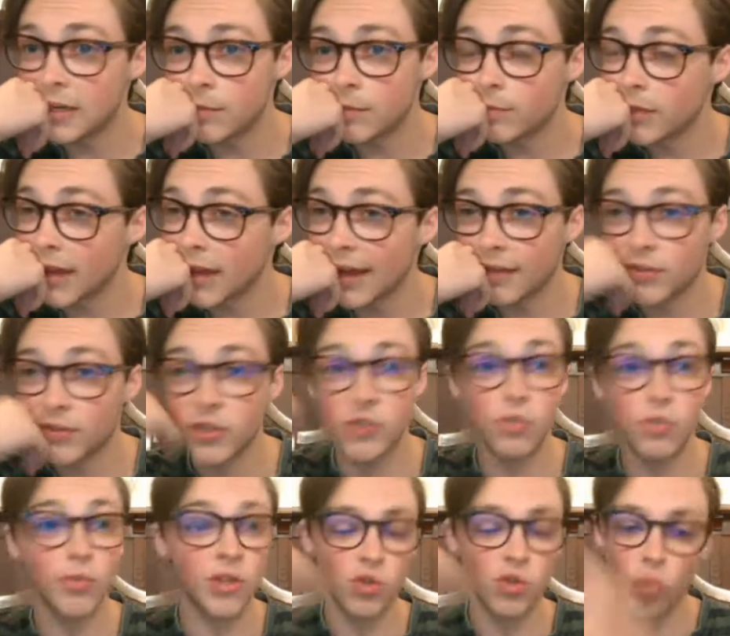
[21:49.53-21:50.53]
like
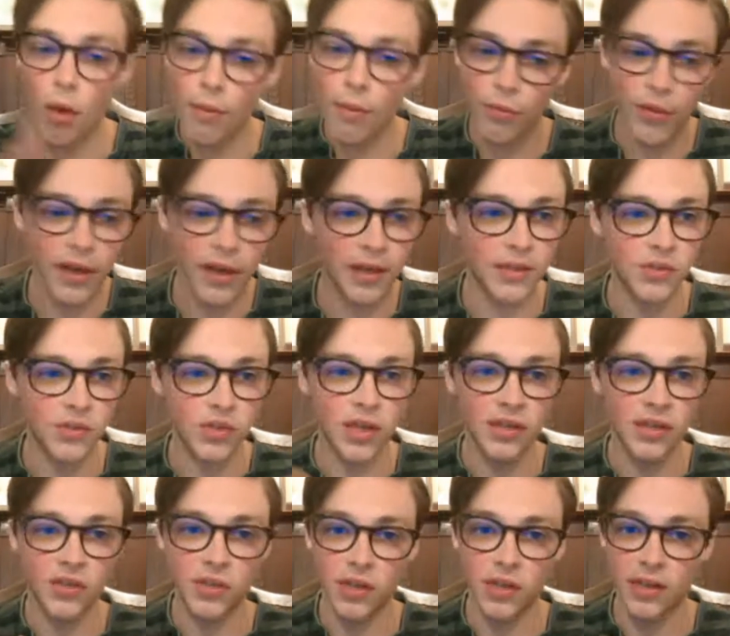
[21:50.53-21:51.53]
this one thing
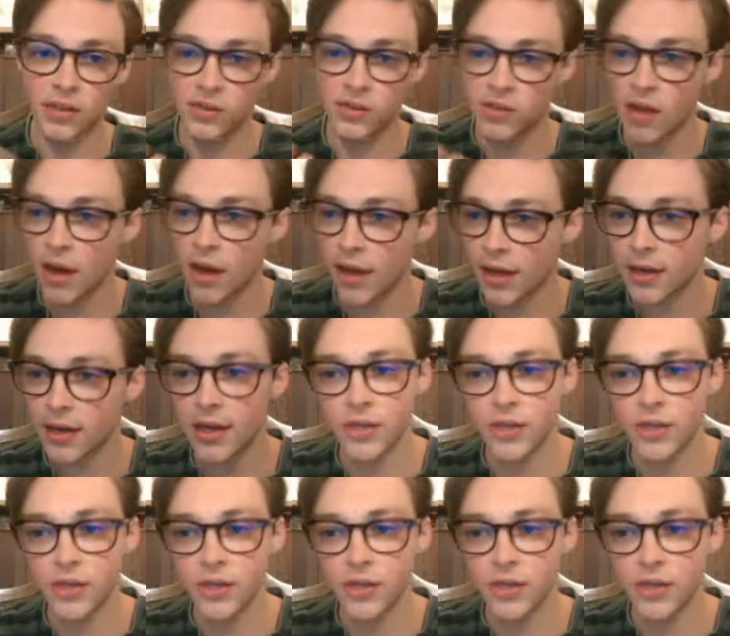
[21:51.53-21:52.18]
is done.